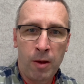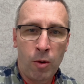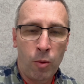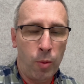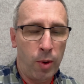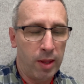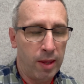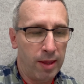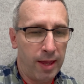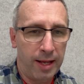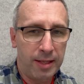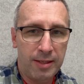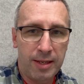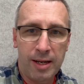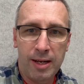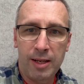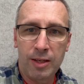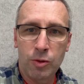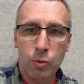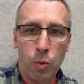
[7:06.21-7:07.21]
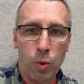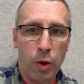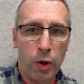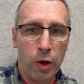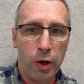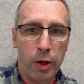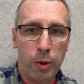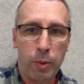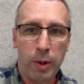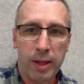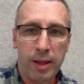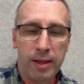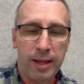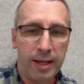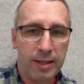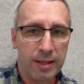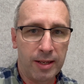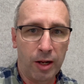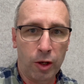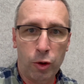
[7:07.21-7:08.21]
whether that's in his word, whether
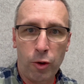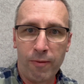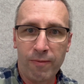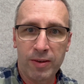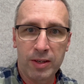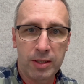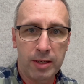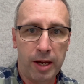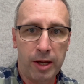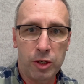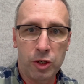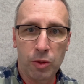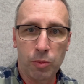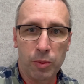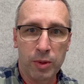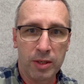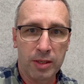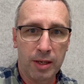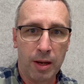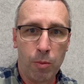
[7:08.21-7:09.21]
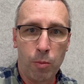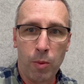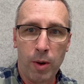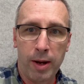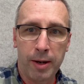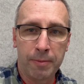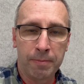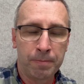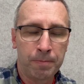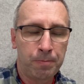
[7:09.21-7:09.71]
that's in a conversation with someone,